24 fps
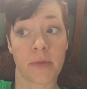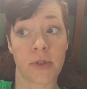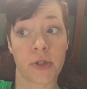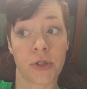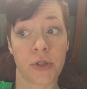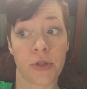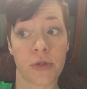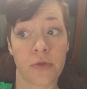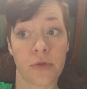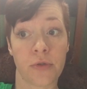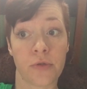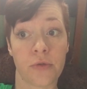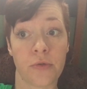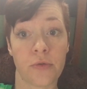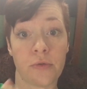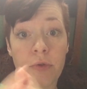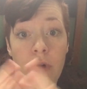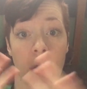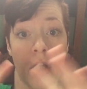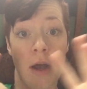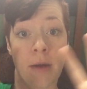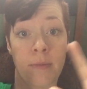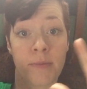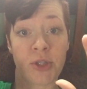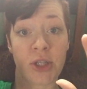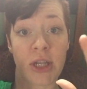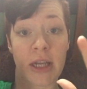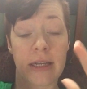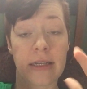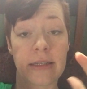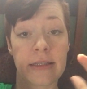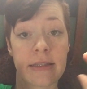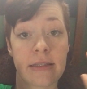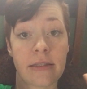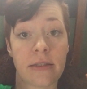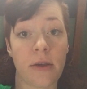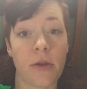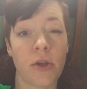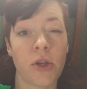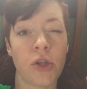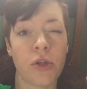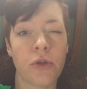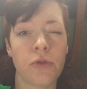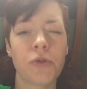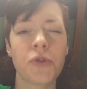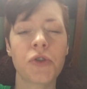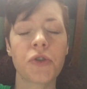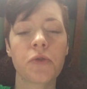to objects,
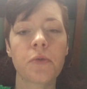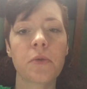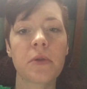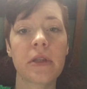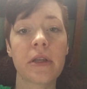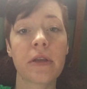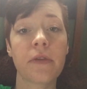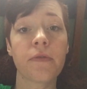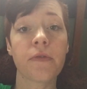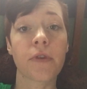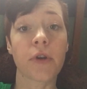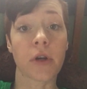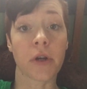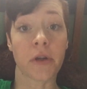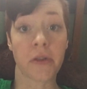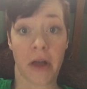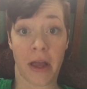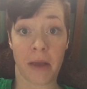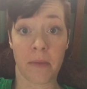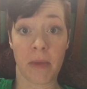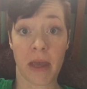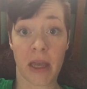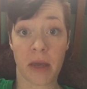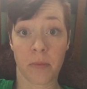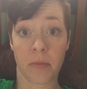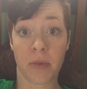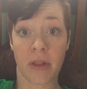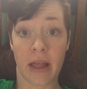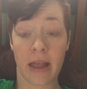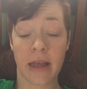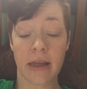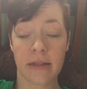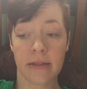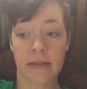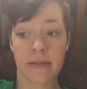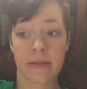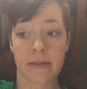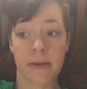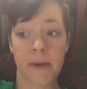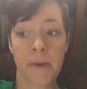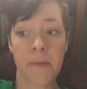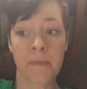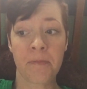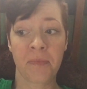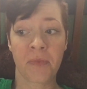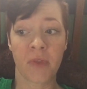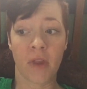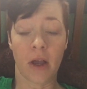usually for climbing plants.
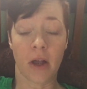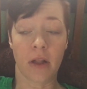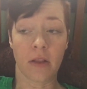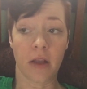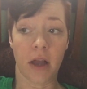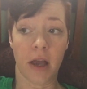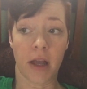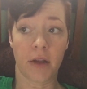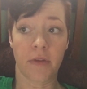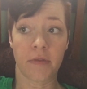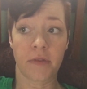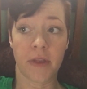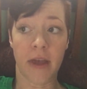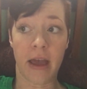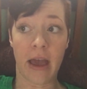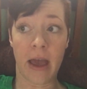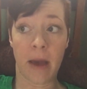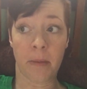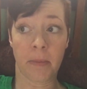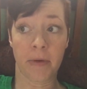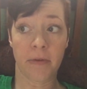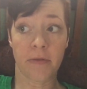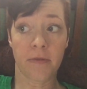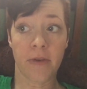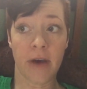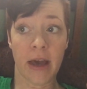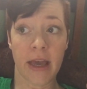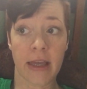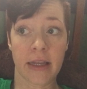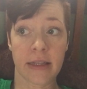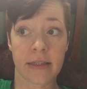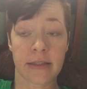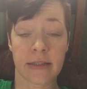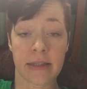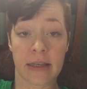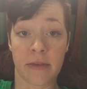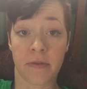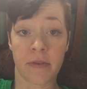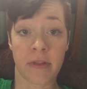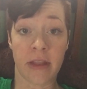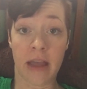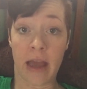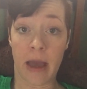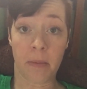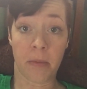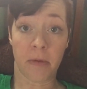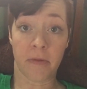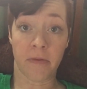A lot of the epiphytes, even
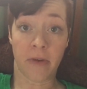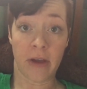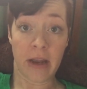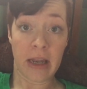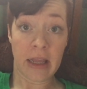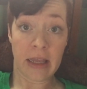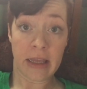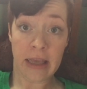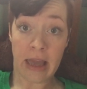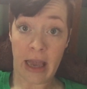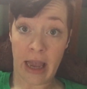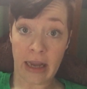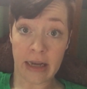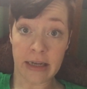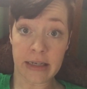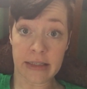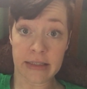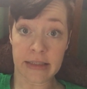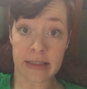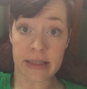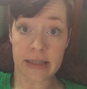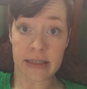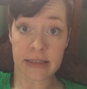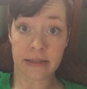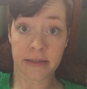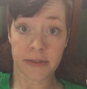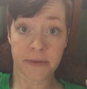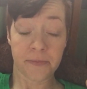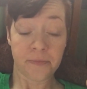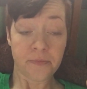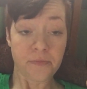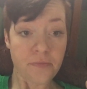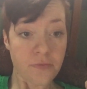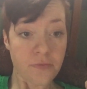the epiphytic cactuses.